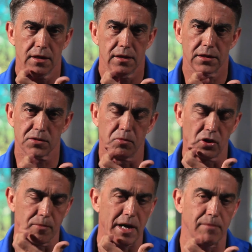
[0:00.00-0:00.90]
And it's a
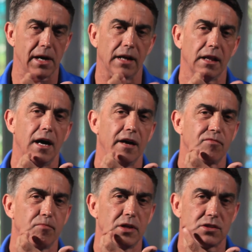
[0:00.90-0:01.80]
book about my life,
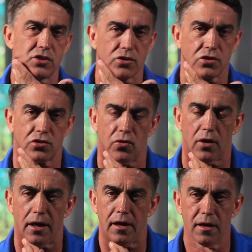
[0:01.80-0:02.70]
but it's your
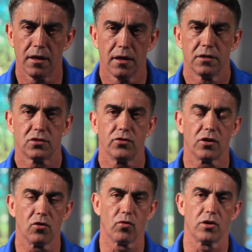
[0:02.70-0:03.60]
story. So you
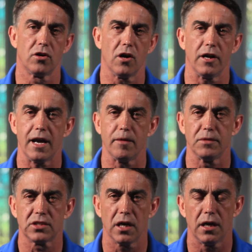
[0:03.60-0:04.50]
can order it on
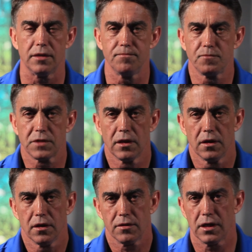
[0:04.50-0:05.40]
Amazon.
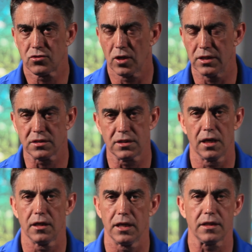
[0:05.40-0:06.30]
Not trying to
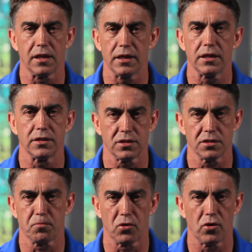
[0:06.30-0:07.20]
sell anything. It's
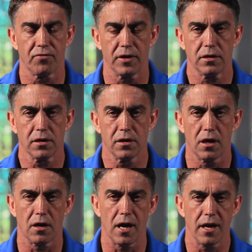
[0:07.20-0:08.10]
just perfect.
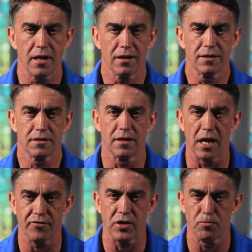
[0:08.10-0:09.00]
All right.
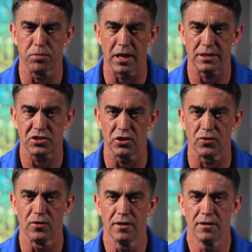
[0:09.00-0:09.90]
Love you. Bless you.
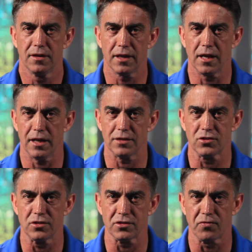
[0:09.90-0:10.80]
I got to
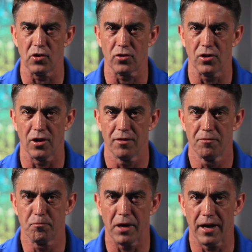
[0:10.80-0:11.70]
answer this phone call.
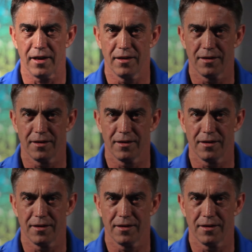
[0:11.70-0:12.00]
Bye.